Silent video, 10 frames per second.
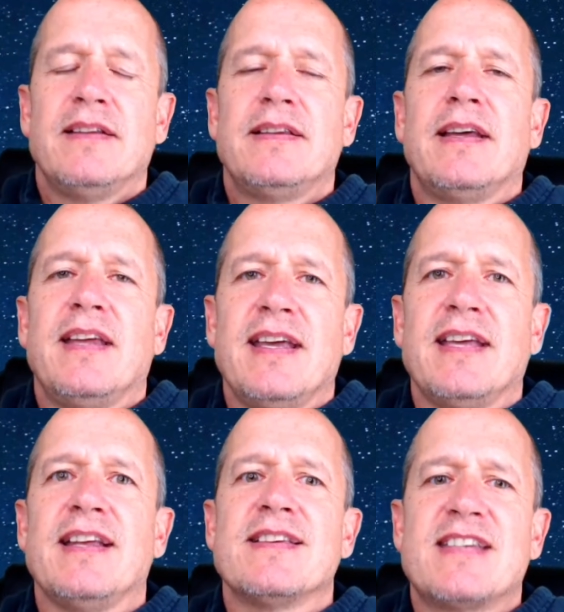that he
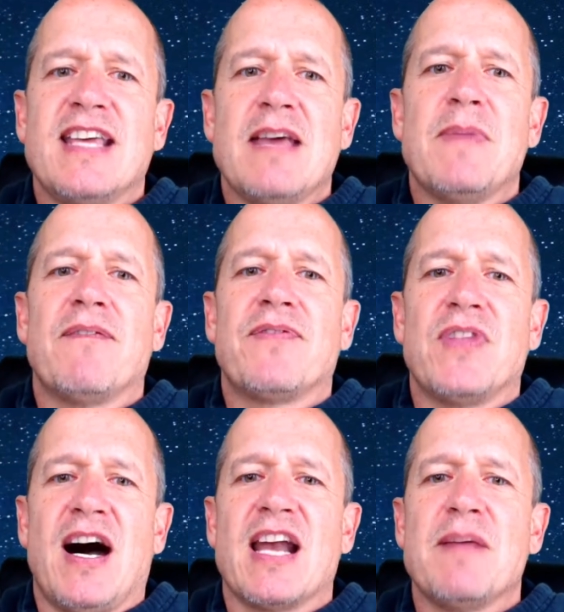and his team have
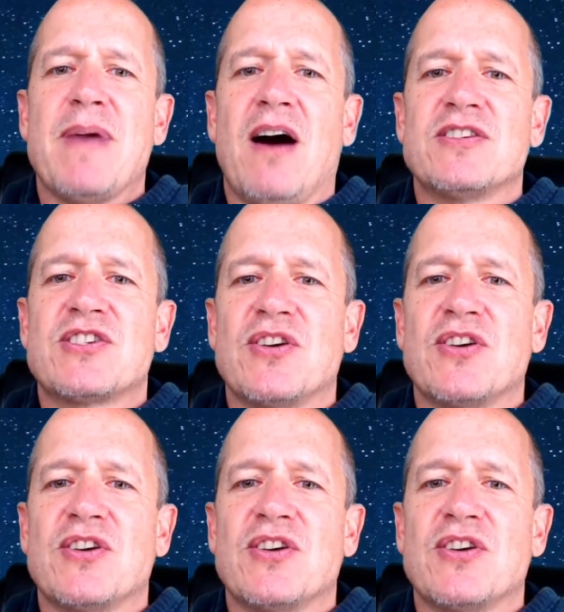thought about